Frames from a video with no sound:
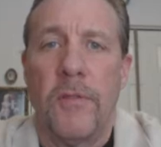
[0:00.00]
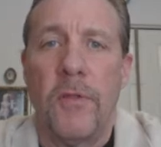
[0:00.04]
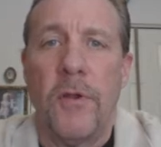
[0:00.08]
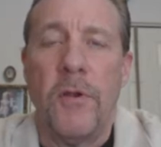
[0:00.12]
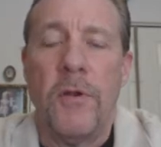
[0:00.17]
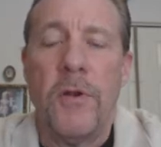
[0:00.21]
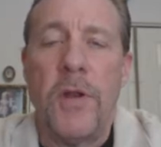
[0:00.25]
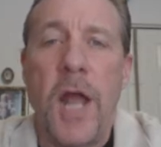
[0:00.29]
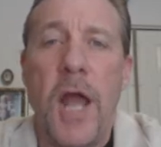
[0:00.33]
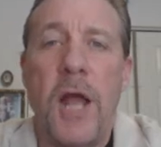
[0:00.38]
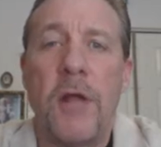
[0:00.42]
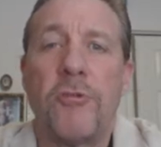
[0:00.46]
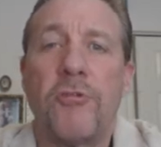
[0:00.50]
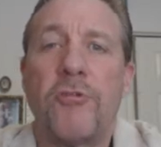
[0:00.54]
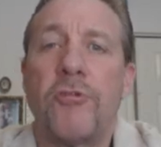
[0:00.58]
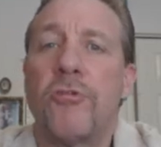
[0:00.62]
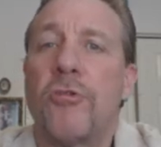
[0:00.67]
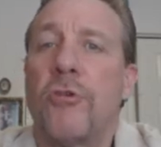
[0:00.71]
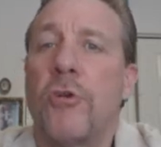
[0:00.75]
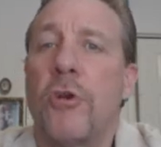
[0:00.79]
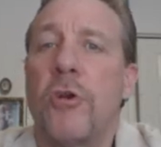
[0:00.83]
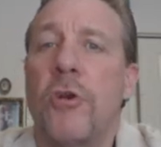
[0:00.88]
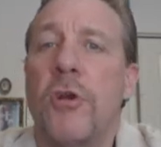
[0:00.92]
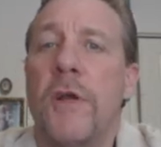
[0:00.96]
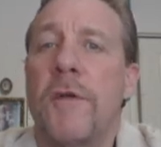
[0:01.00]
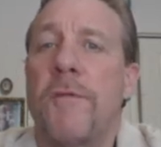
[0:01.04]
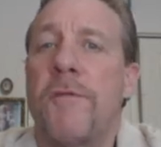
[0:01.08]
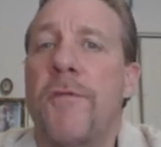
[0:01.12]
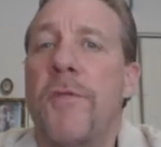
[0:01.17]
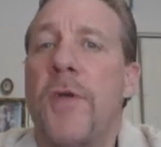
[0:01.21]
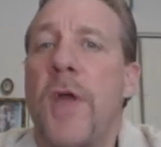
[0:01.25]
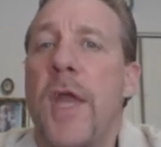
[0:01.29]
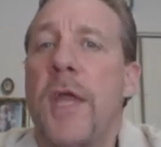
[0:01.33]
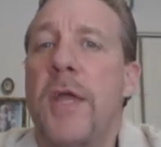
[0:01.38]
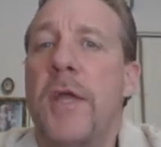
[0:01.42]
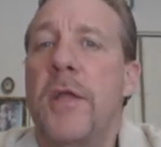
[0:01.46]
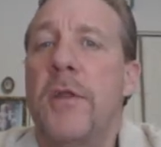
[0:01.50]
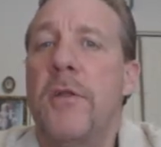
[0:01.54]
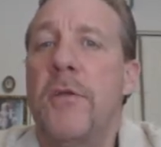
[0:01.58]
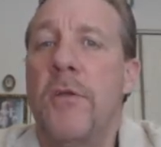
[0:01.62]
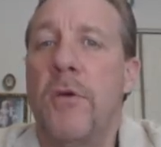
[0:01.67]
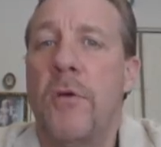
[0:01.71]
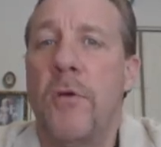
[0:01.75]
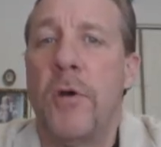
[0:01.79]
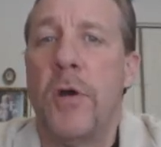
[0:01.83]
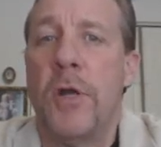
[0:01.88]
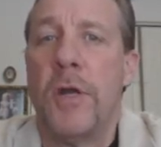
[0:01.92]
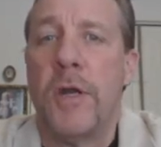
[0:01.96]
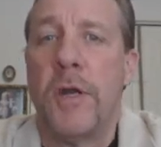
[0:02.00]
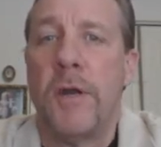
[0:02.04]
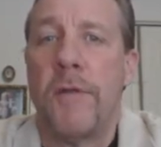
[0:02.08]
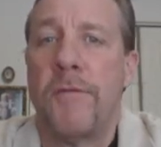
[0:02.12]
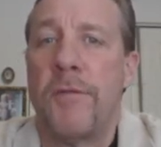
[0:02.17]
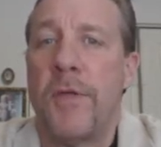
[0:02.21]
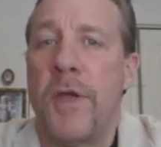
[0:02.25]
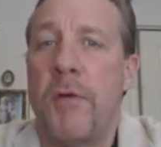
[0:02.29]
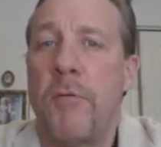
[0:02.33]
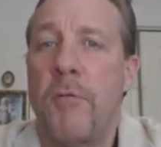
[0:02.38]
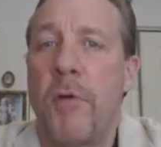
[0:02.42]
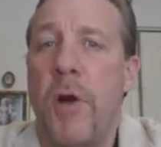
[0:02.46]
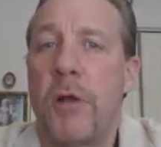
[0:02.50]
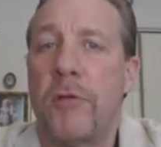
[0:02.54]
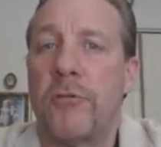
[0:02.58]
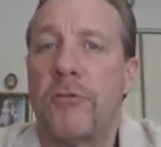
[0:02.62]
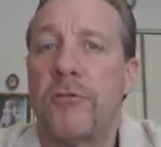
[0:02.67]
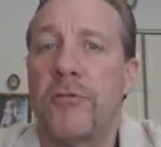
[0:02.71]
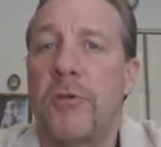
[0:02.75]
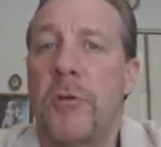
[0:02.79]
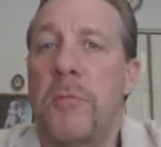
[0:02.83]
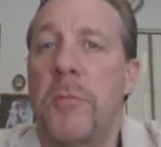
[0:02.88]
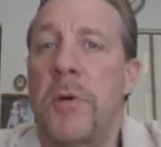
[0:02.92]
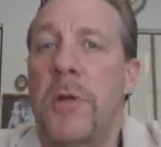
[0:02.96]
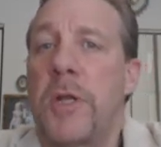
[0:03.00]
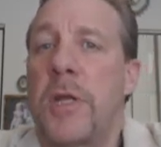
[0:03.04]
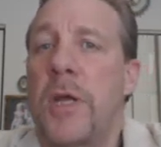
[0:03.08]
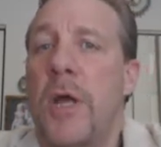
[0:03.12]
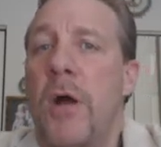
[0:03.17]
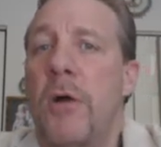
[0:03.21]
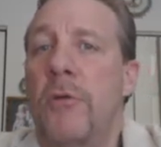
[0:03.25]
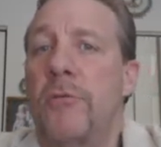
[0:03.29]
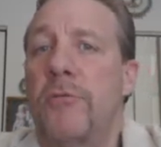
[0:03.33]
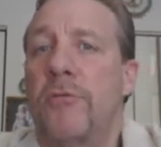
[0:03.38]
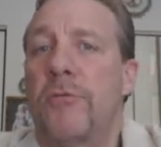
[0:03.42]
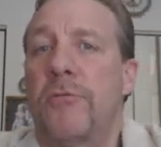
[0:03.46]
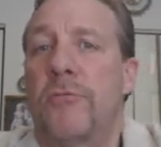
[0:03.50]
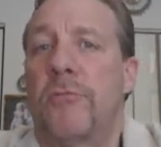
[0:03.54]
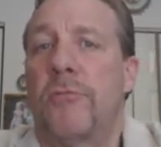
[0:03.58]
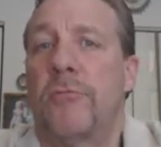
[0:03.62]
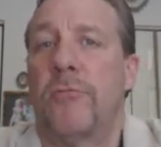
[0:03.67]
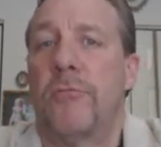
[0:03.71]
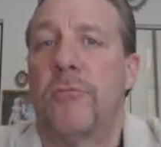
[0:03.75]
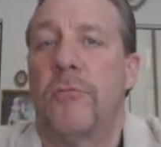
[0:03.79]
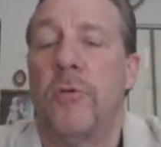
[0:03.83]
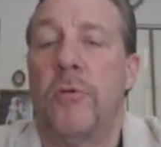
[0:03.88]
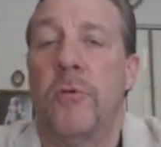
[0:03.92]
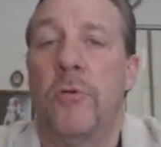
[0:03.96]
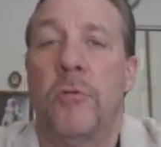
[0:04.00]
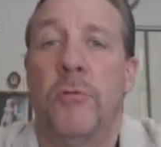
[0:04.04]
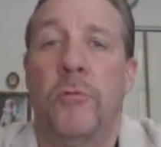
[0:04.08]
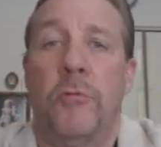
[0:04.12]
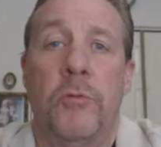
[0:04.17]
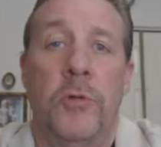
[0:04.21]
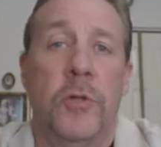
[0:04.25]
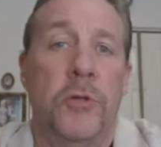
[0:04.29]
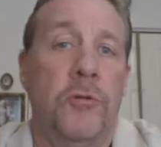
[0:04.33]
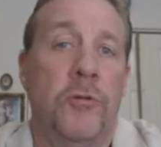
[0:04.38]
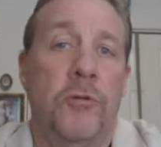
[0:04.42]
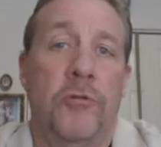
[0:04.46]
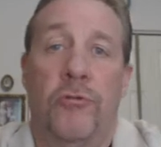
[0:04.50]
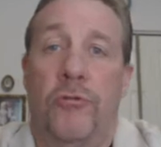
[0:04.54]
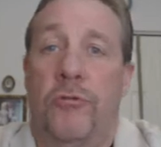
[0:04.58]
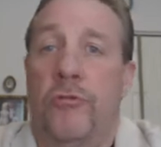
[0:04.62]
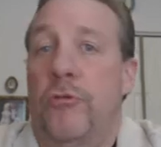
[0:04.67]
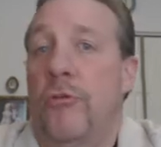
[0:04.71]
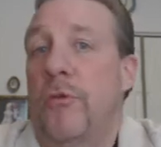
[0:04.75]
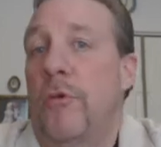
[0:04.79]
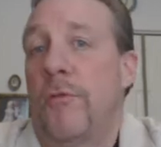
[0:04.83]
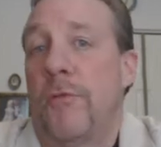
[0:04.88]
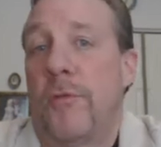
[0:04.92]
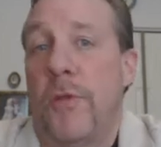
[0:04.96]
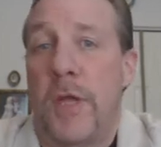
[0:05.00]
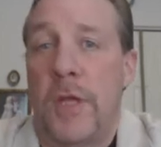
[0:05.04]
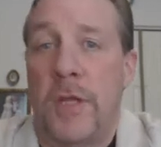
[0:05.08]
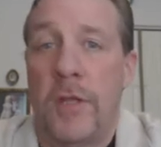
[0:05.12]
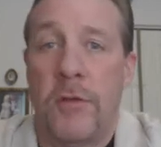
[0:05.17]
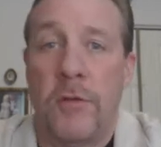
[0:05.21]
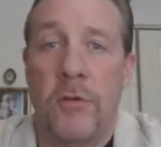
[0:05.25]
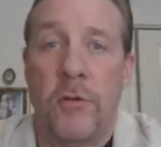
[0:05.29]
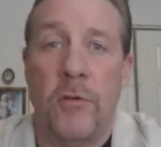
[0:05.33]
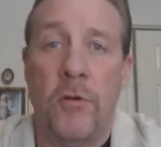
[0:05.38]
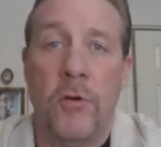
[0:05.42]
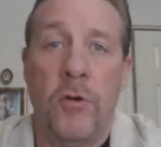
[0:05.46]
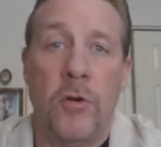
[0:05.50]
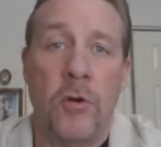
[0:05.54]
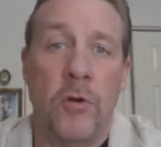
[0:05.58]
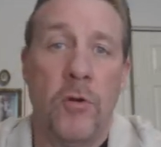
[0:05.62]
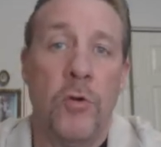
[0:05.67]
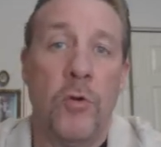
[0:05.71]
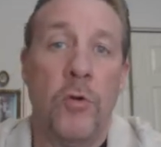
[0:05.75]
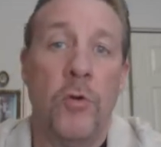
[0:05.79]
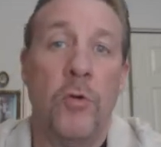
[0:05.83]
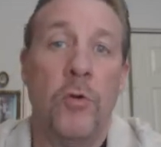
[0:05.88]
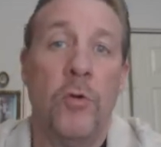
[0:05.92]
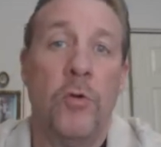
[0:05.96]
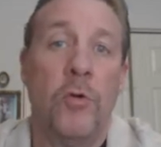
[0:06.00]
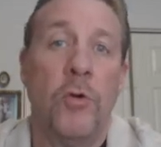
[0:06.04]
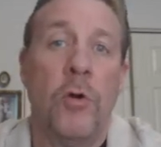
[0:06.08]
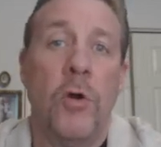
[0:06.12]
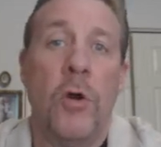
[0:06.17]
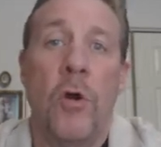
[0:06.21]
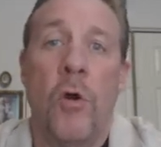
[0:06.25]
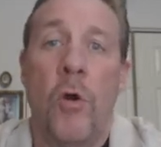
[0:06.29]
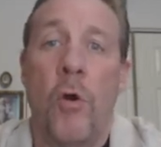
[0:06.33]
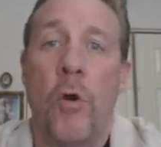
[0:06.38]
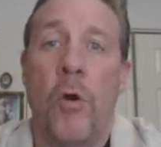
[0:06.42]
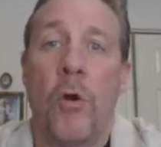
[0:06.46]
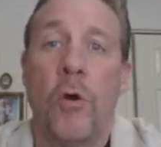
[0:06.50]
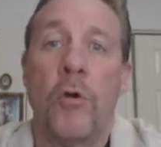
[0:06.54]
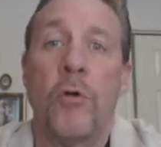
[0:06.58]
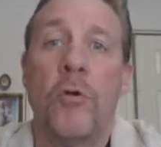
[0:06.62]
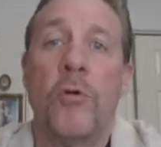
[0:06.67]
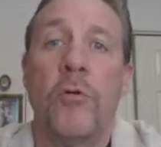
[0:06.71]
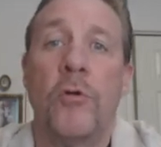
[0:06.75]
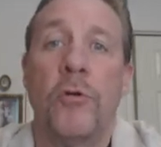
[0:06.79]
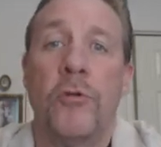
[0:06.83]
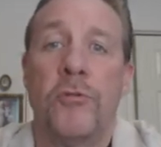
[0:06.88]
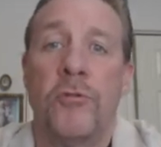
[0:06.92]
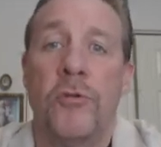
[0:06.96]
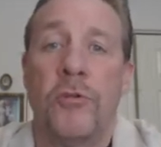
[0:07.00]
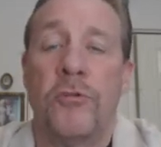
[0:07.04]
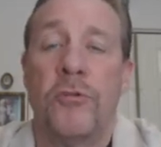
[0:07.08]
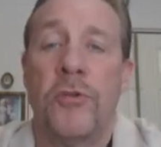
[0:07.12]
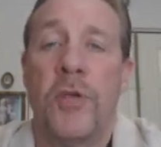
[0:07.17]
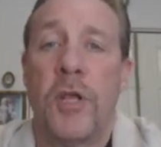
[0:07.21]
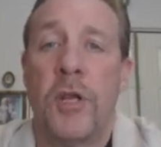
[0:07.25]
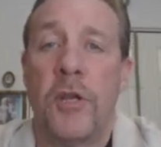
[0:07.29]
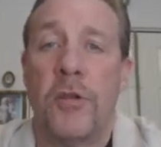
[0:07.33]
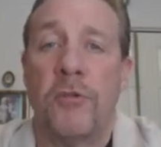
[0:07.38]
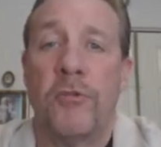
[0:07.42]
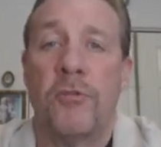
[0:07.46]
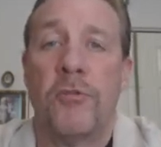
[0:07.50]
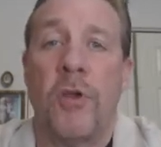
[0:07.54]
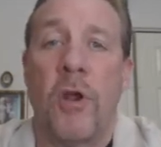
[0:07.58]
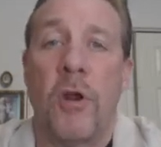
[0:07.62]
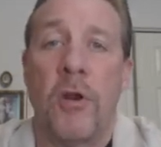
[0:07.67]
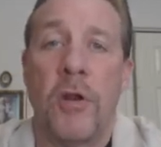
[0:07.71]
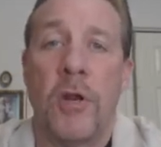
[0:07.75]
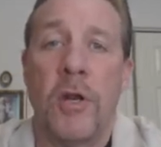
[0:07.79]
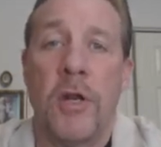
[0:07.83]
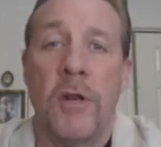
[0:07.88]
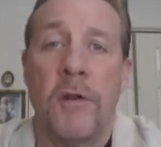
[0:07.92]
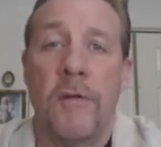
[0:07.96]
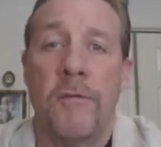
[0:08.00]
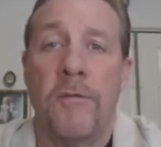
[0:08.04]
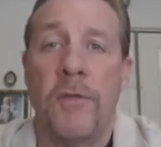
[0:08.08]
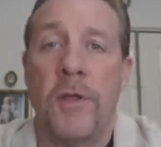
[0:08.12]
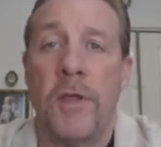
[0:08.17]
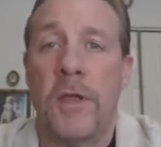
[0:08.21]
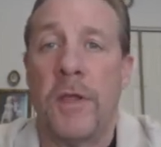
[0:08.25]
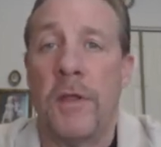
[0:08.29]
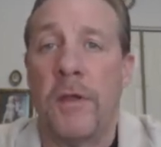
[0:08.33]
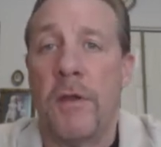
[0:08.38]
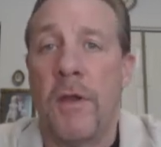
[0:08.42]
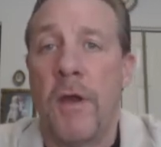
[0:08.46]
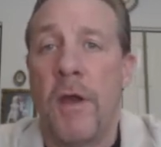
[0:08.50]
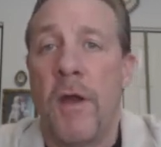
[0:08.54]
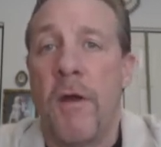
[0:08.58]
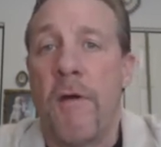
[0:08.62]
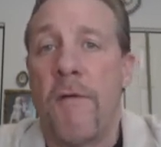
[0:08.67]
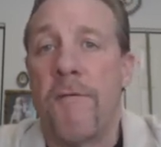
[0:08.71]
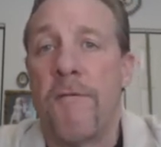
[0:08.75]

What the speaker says: they're not sure if they can do it, and if they watch somebody else who isn't sure if they can do it, or who is just getting started, and if they can